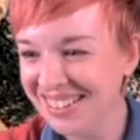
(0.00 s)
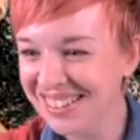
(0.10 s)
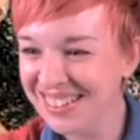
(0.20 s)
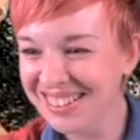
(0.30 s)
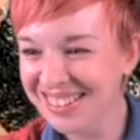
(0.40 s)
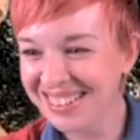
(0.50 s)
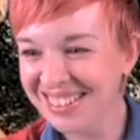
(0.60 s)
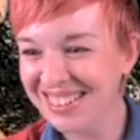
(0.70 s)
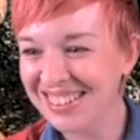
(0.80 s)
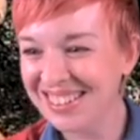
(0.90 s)

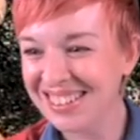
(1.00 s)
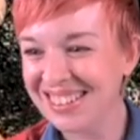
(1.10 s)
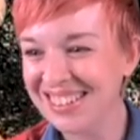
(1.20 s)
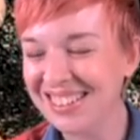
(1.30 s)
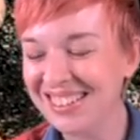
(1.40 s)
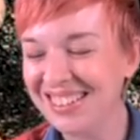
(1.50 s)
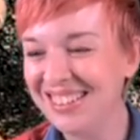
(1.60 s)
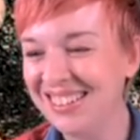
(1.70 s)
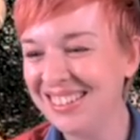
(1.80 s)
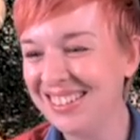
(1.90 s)

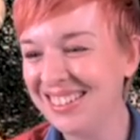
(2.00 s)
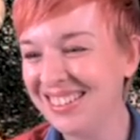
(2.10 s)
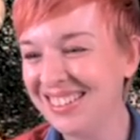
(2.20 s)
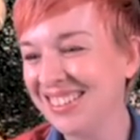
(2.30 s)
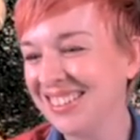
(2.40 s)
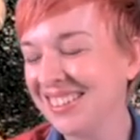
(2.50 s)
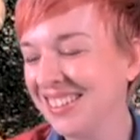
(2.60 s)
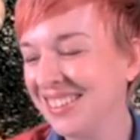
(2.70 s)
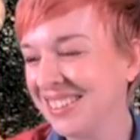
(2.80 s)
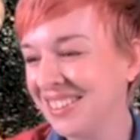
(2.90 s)

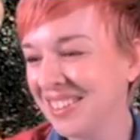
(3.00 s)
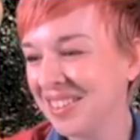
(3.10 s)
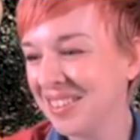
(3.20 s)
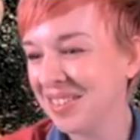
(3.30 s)
(not speaking)